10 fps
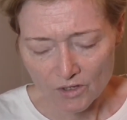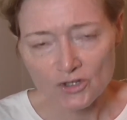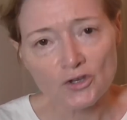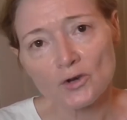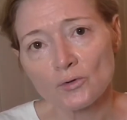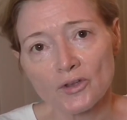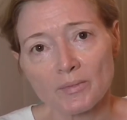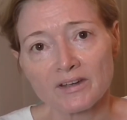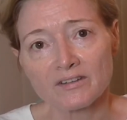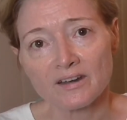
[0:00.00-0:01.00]
you can also
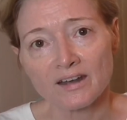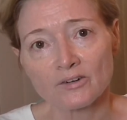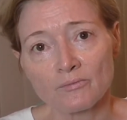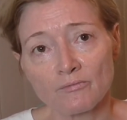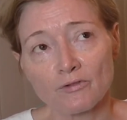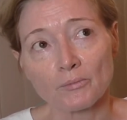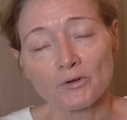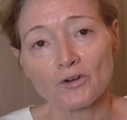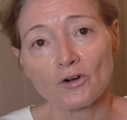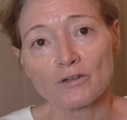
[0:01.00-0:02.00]
be disconnected from
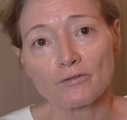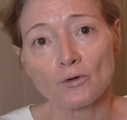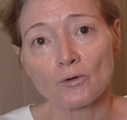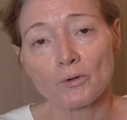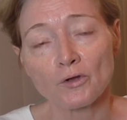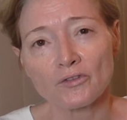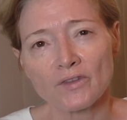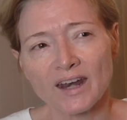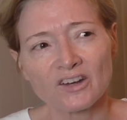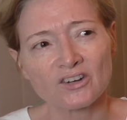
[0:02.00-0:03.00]
your dog if you're a person
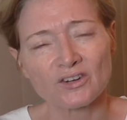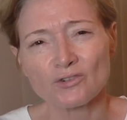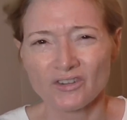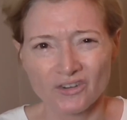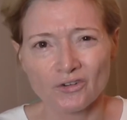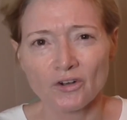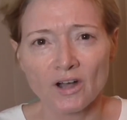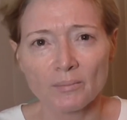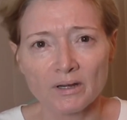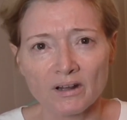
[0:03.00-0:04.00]
that actually dresses your
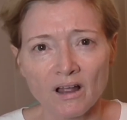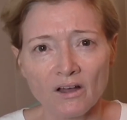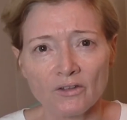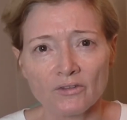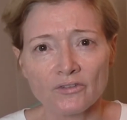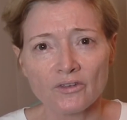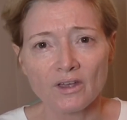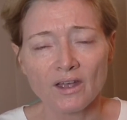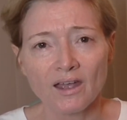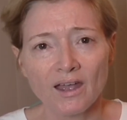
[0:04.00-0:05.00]
dog up in clothes
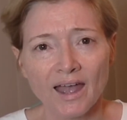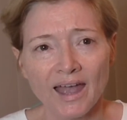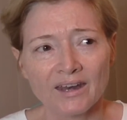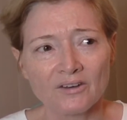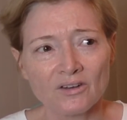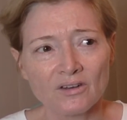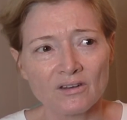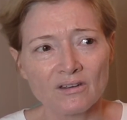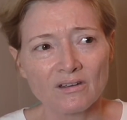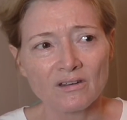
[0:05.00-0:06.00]
and
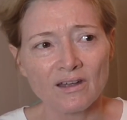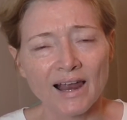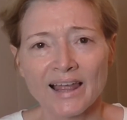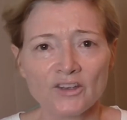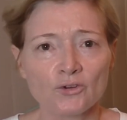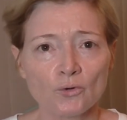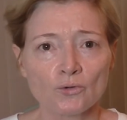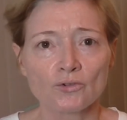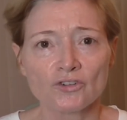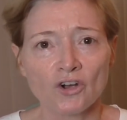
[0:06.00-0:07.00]
allows
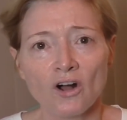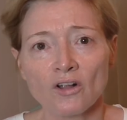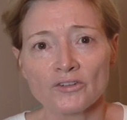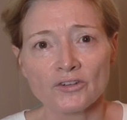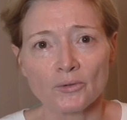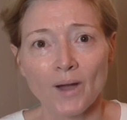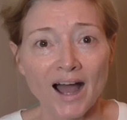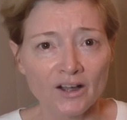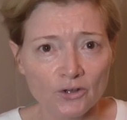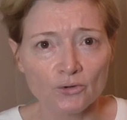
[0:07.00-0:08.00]
your child to
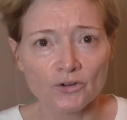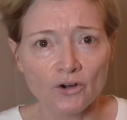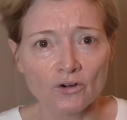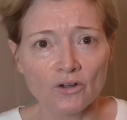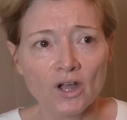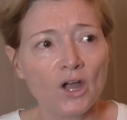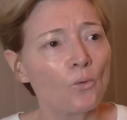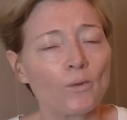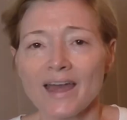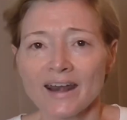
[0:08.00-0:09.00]
hug your dog
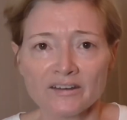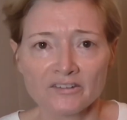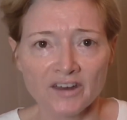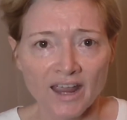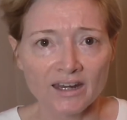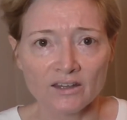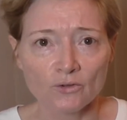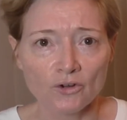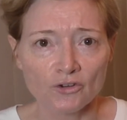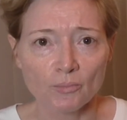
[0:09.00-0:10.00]
without understanding
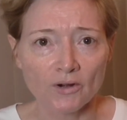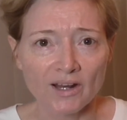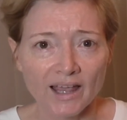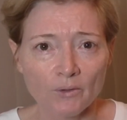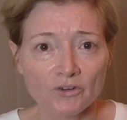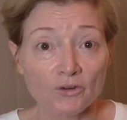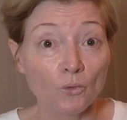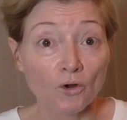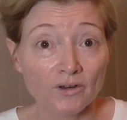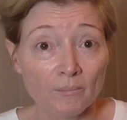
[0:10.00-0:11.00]
your dog's body language and
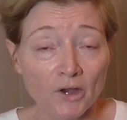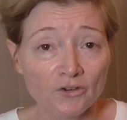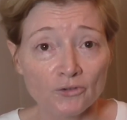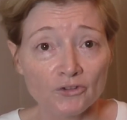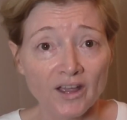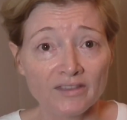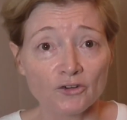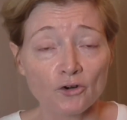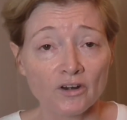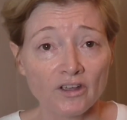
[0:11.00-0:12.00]
what emotional state
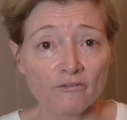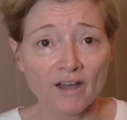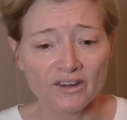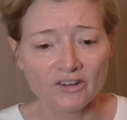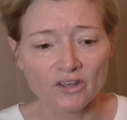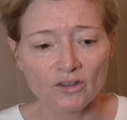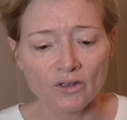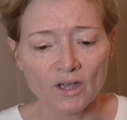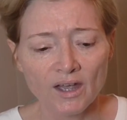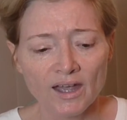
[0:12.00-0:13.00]
they're trying to convey to
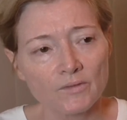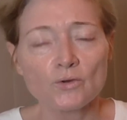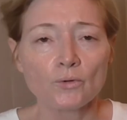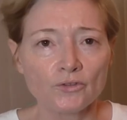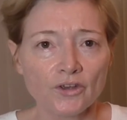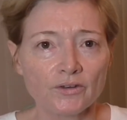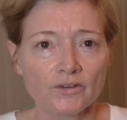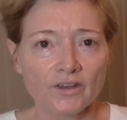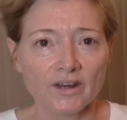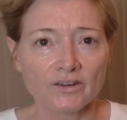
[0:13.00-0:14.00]
you. You're also
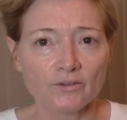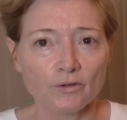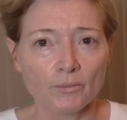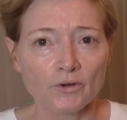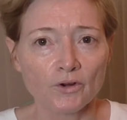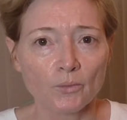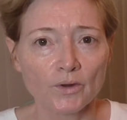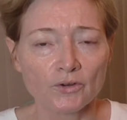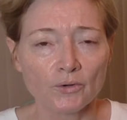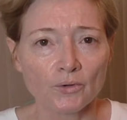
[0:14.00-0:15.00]
disconnected from your dog
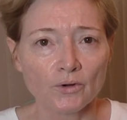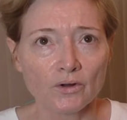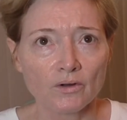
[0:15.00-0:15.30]
when you're,